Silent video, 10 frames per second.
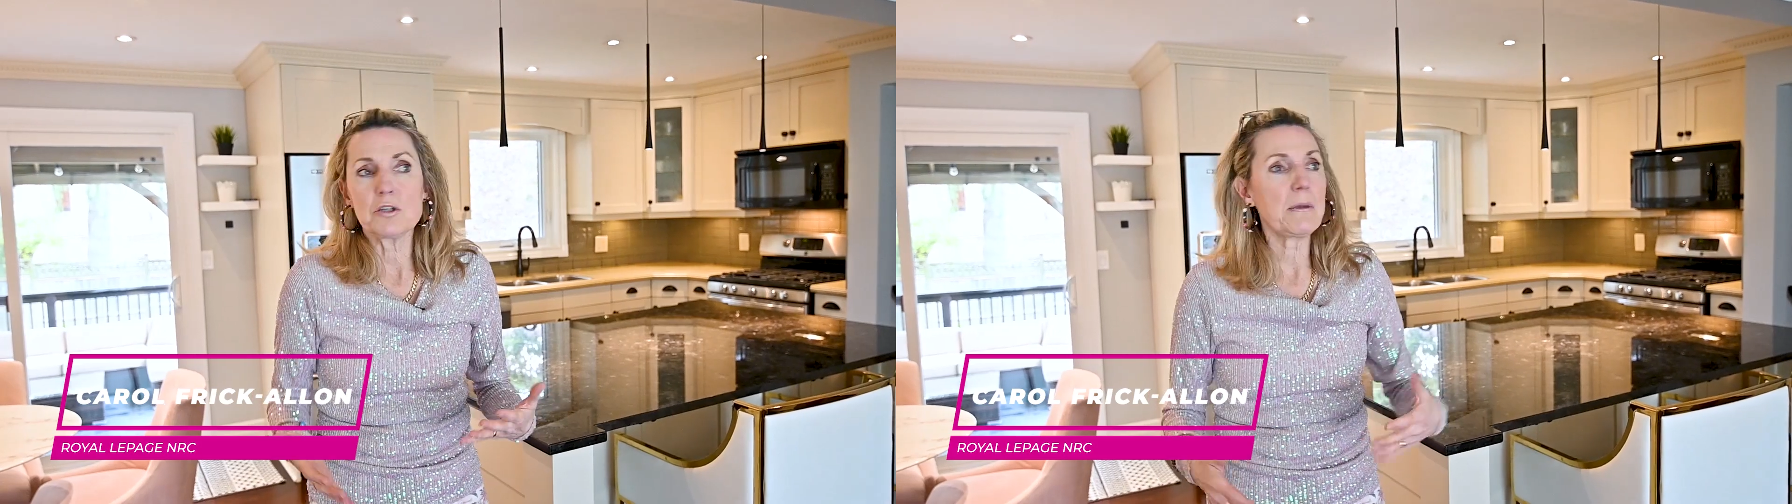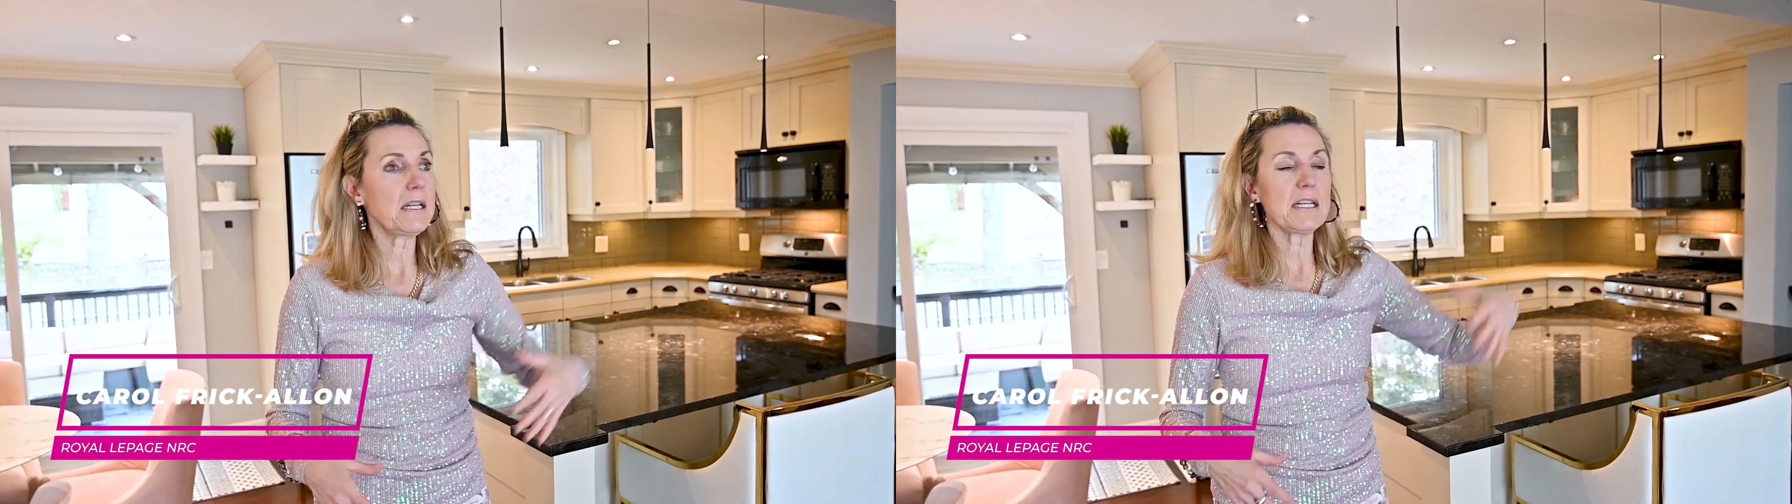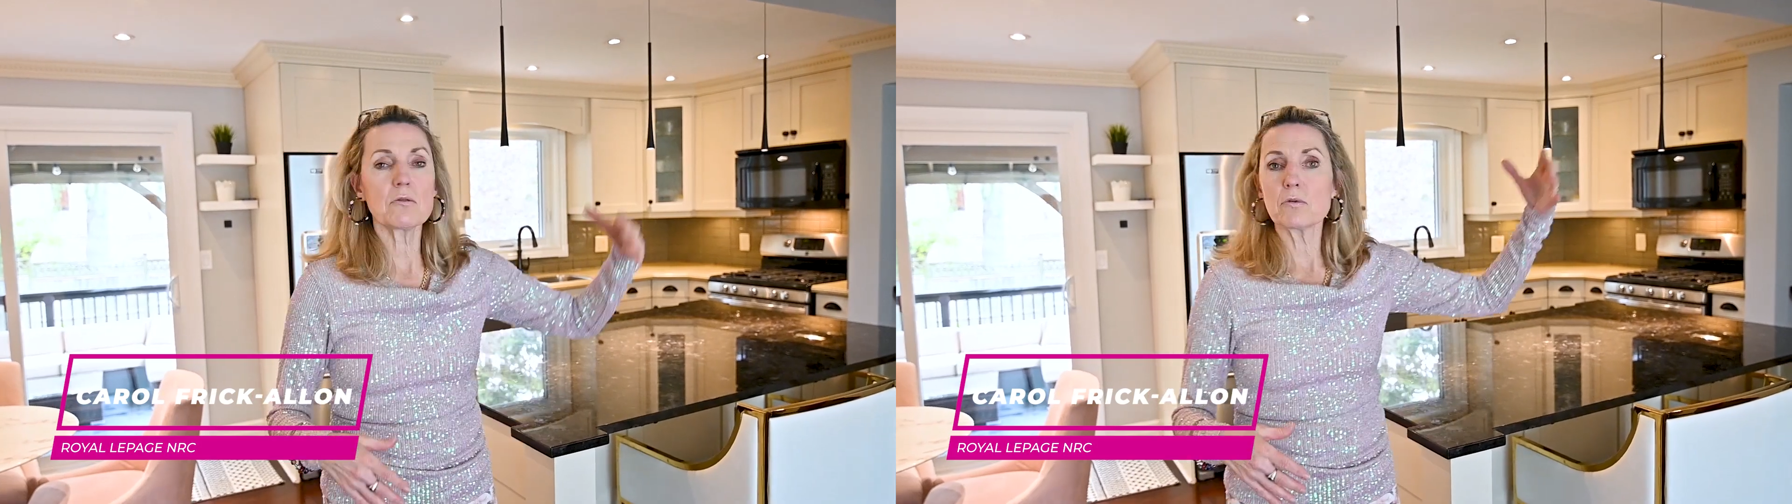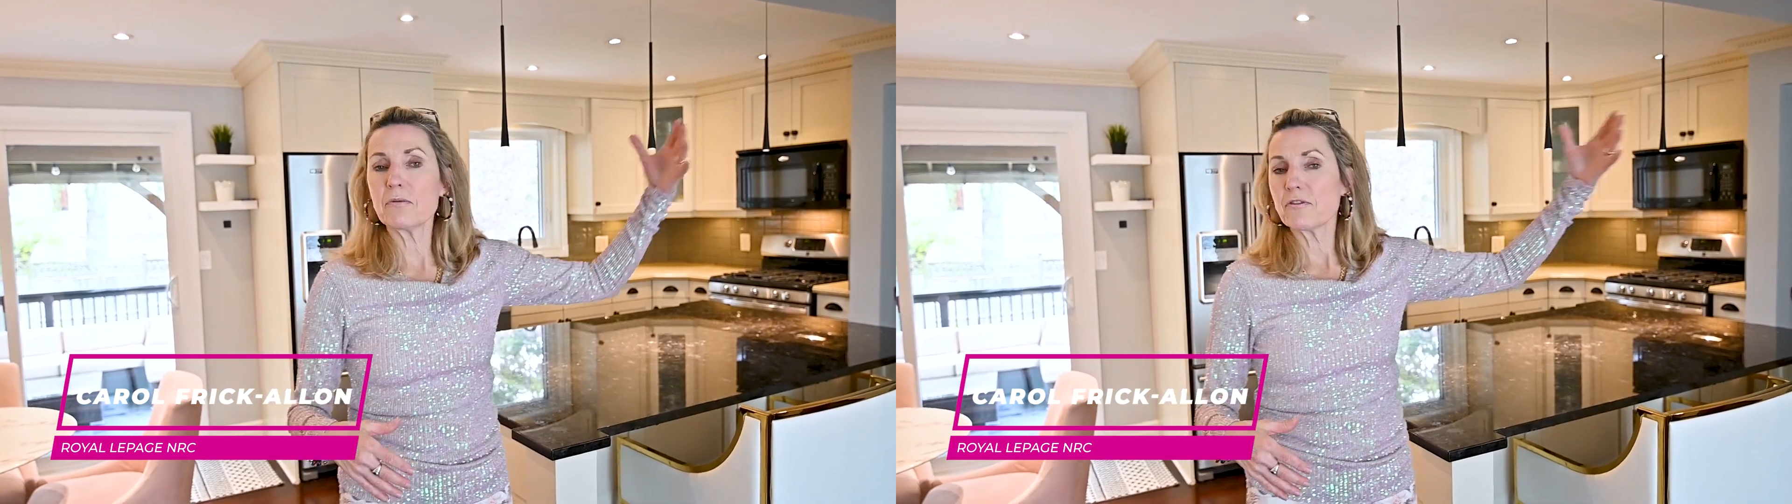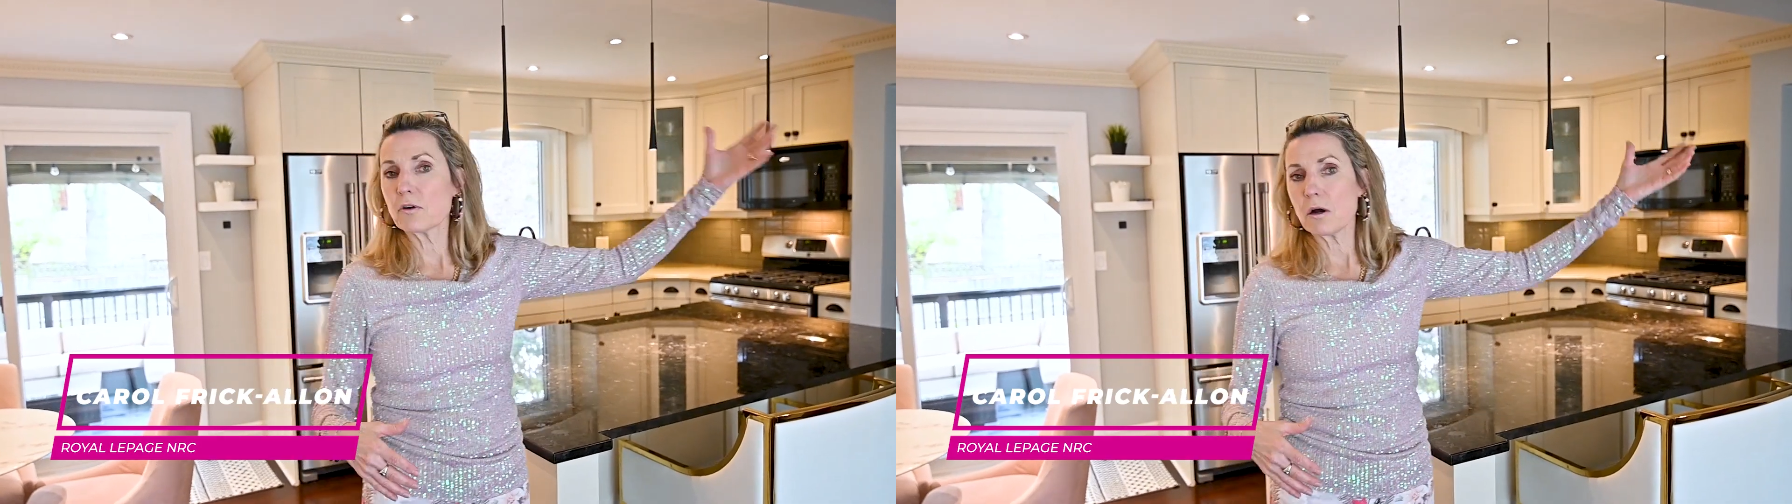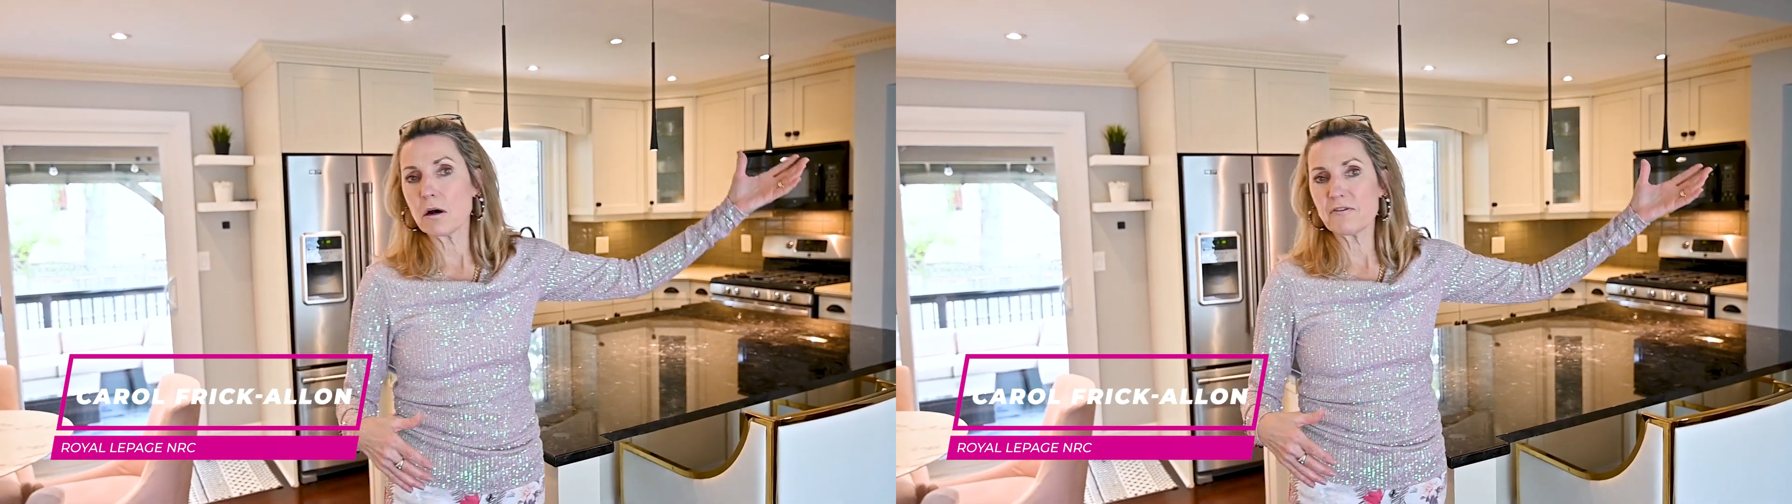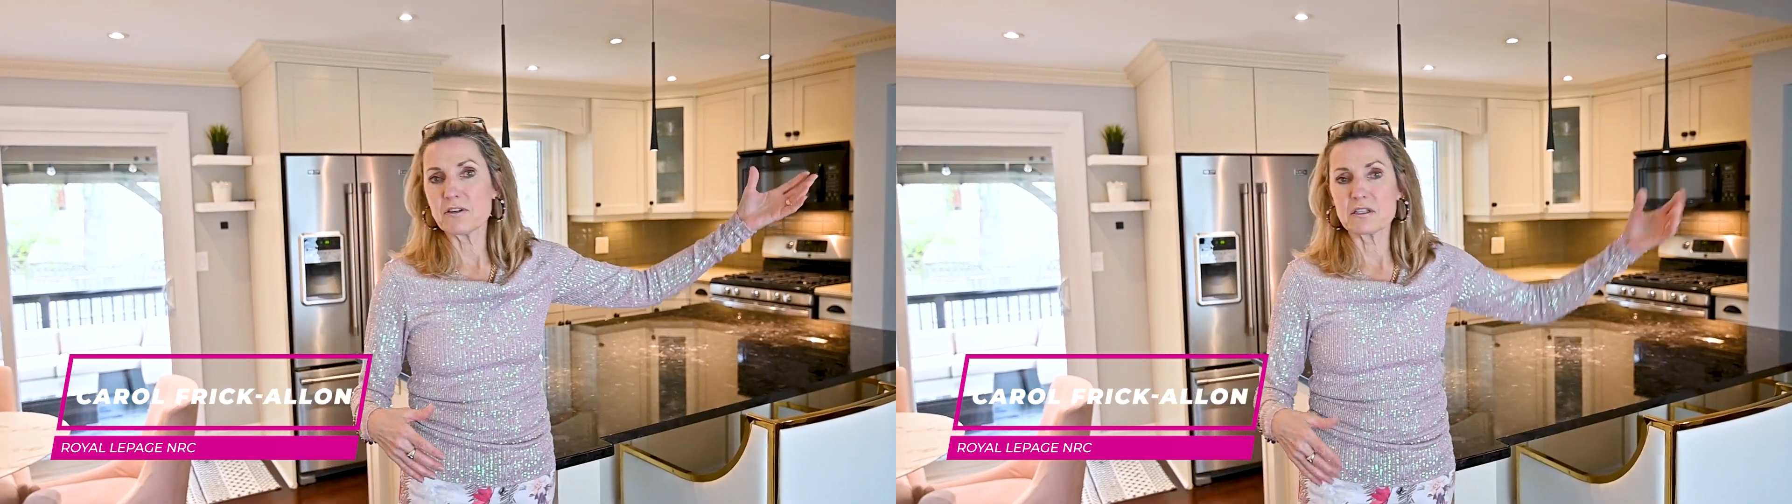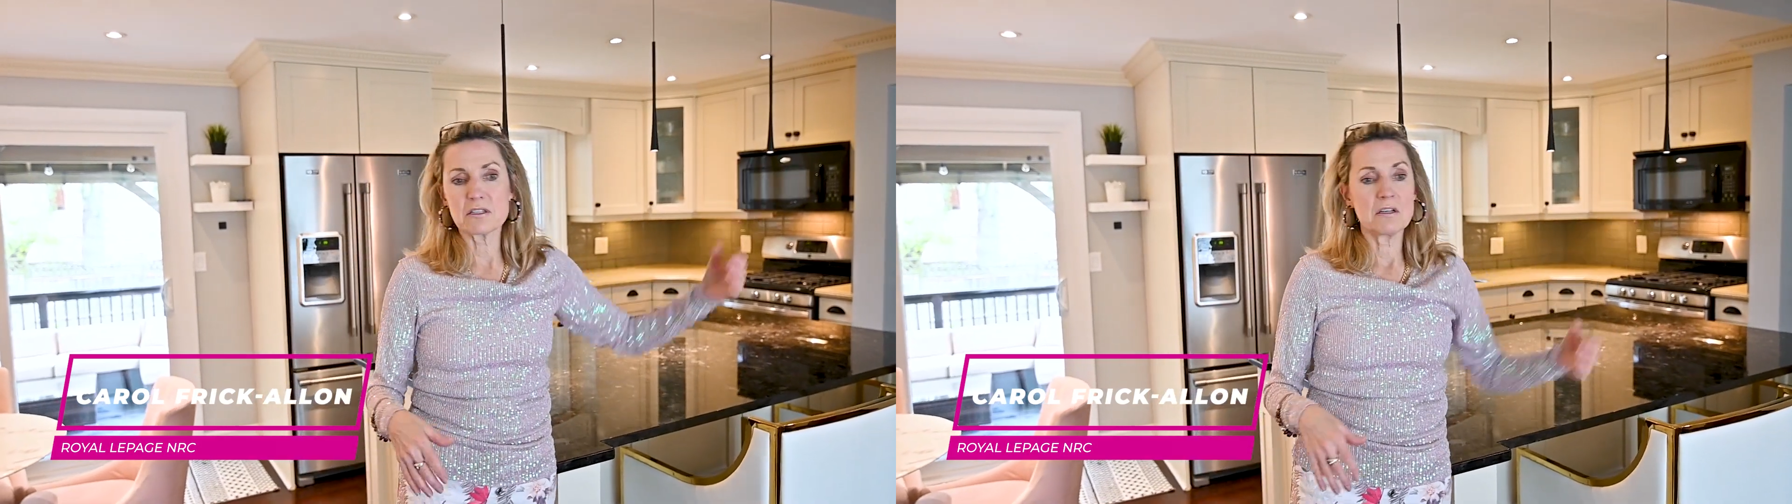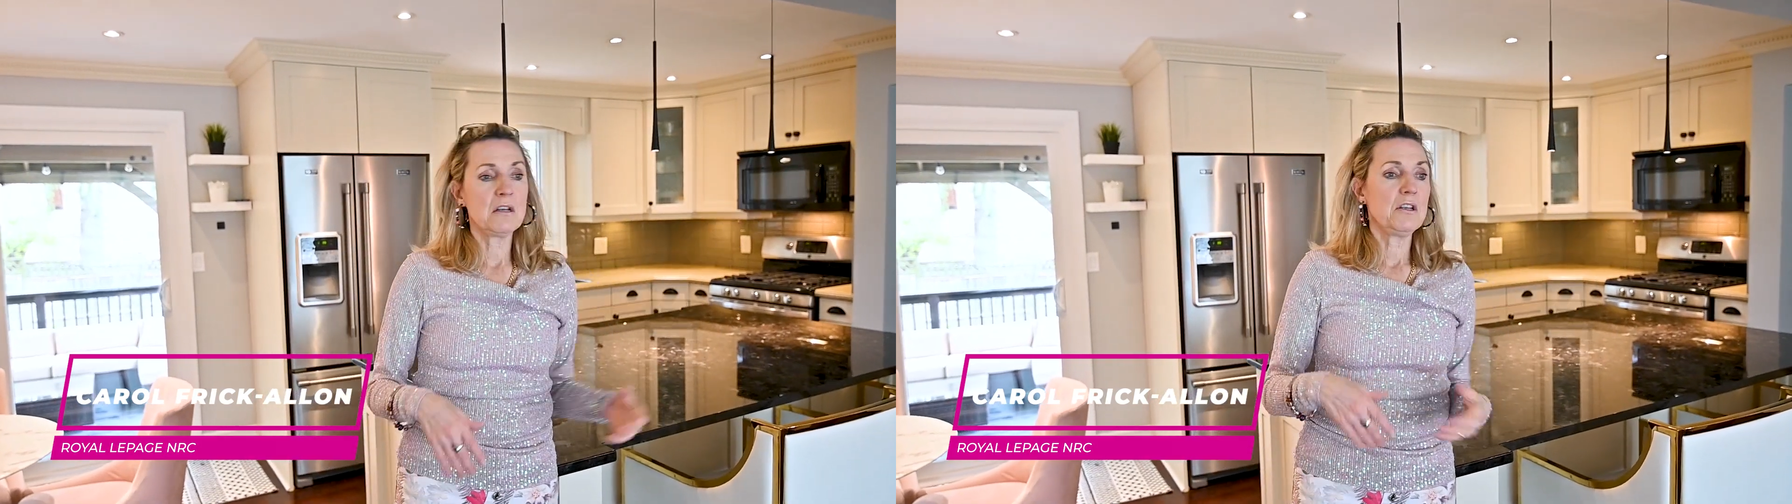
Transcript: You may need a room for an office.